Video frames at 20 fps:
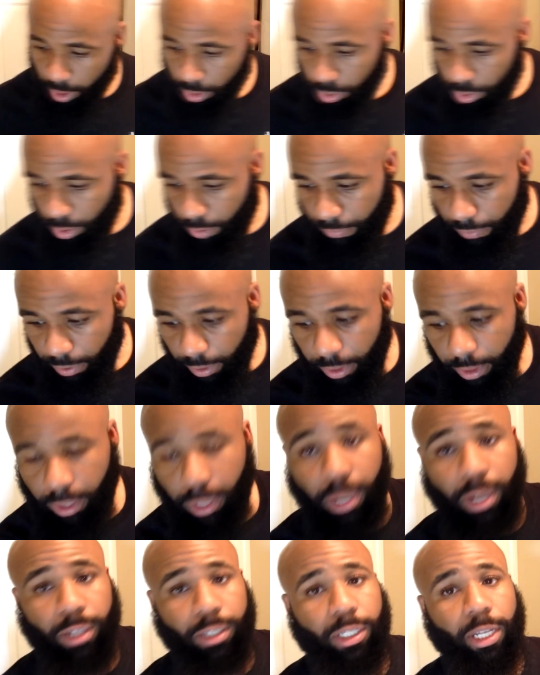I don't know if
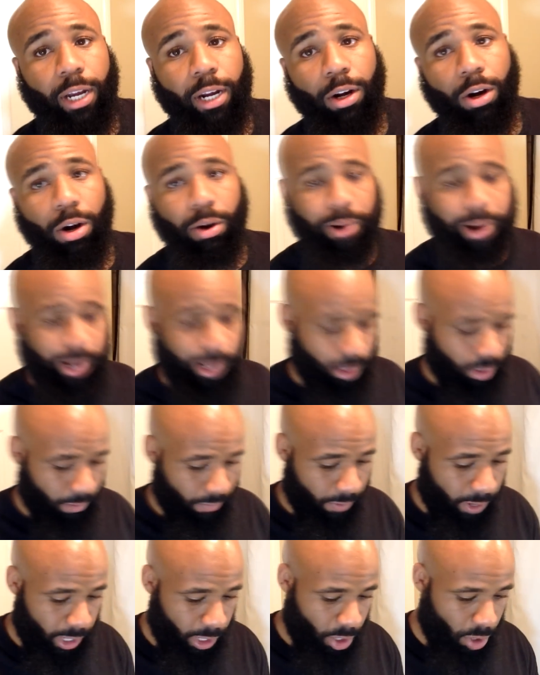I said it already in the
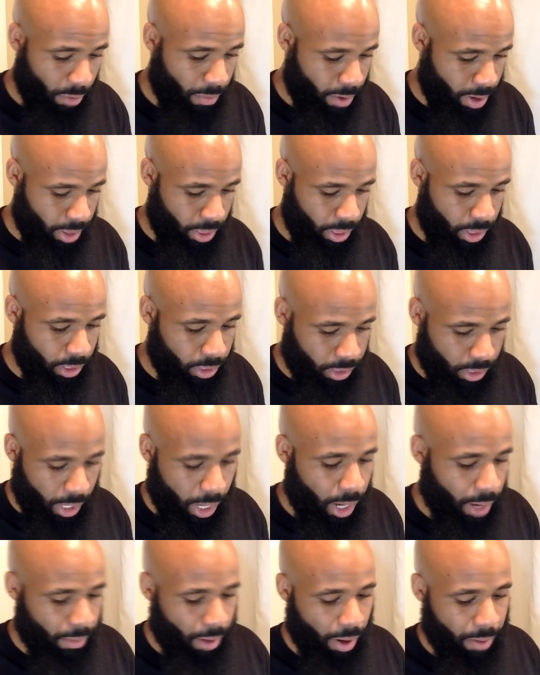video, but this
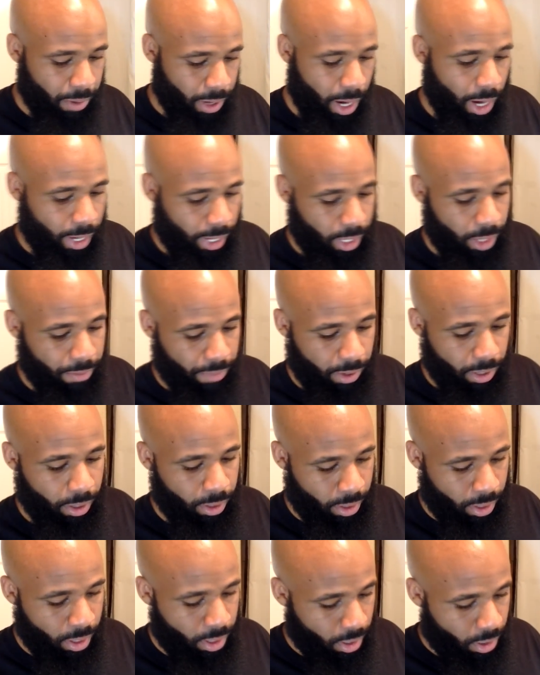time I'm not gonna
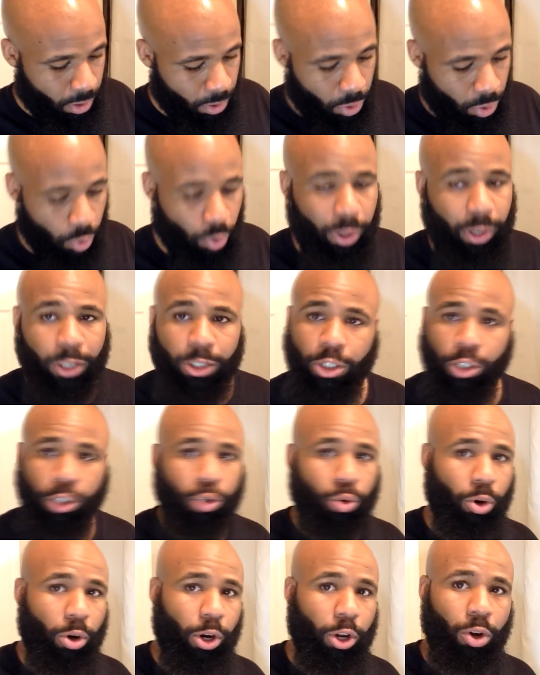be doing a
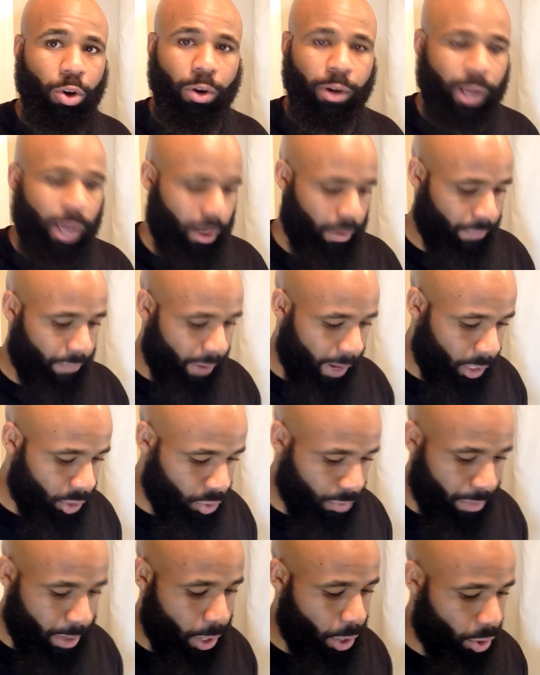tutorial on how to fade
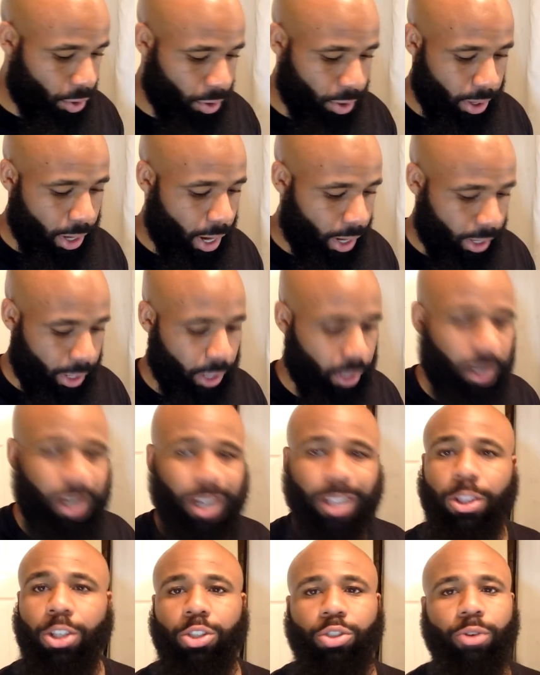your beard or how to
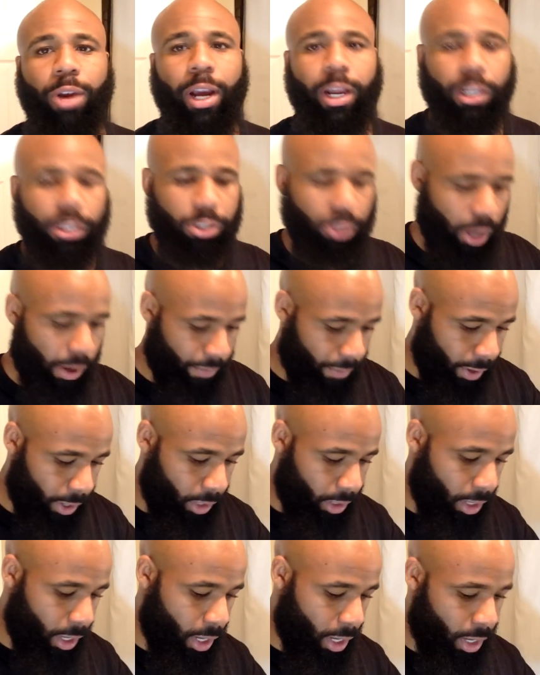cut the stragglies off or
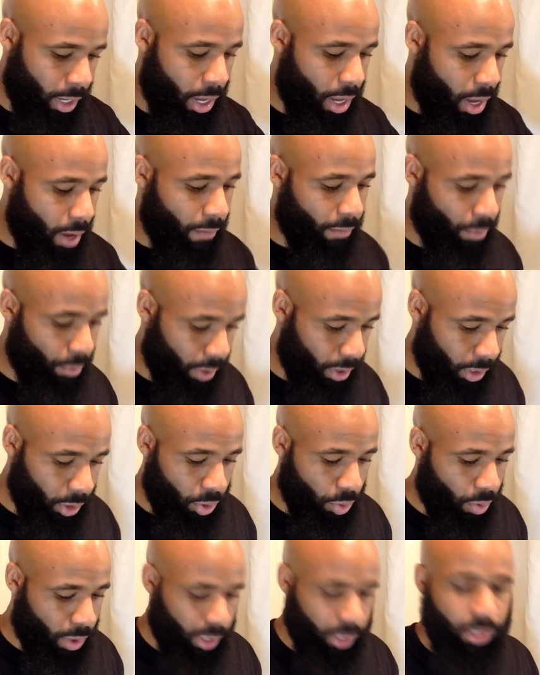anything. If you really
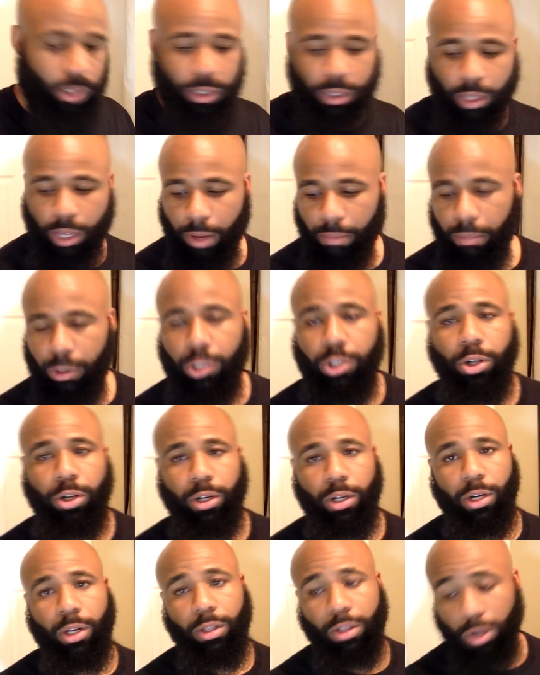do want to see that, be sure
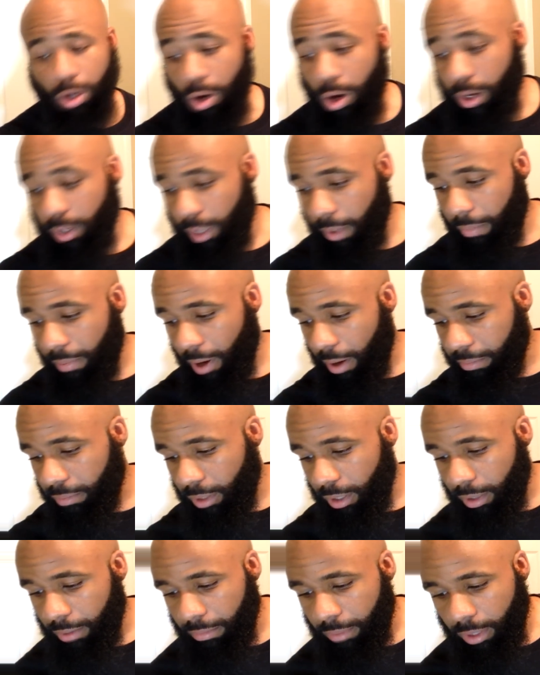to click the card that popped
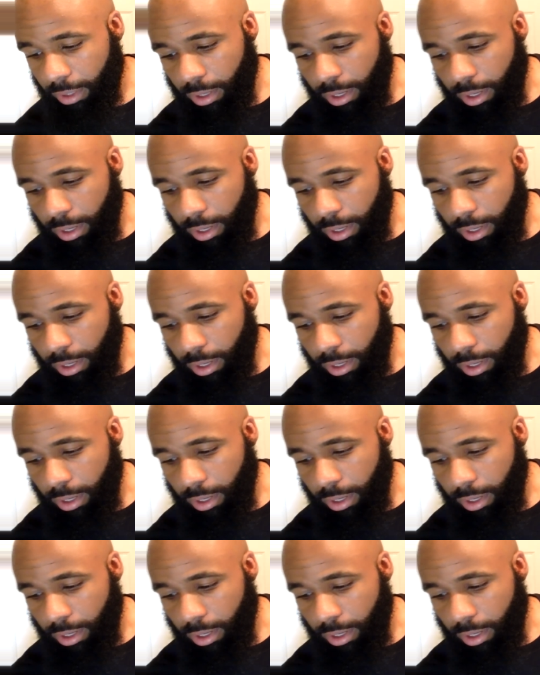up.